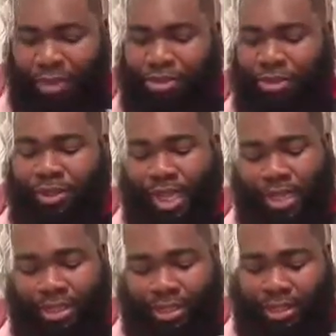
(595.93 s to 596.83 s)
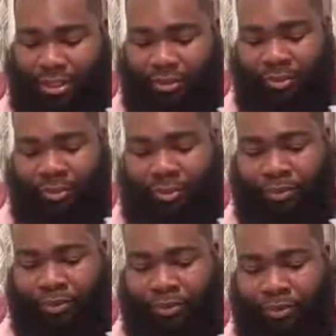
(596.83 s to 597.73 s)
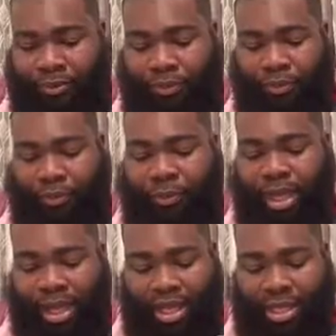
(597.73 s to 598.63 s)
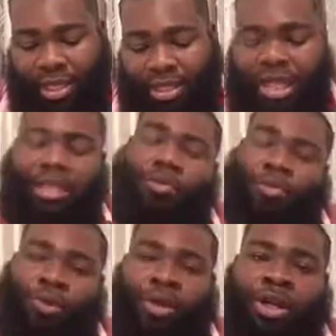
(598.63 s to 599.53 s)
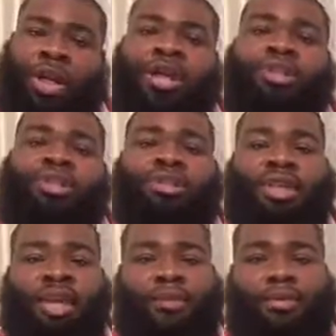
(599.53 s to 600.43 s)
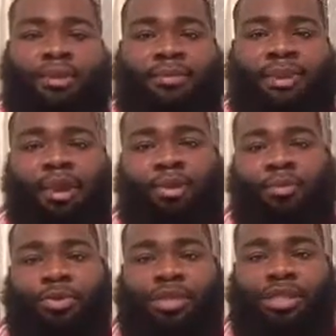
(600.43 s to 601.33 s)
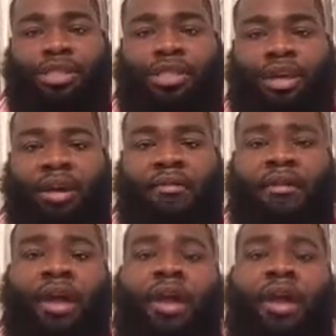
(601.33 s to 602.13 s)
So next, Hannah is at the morgue. She's getting baby Quincy stuff.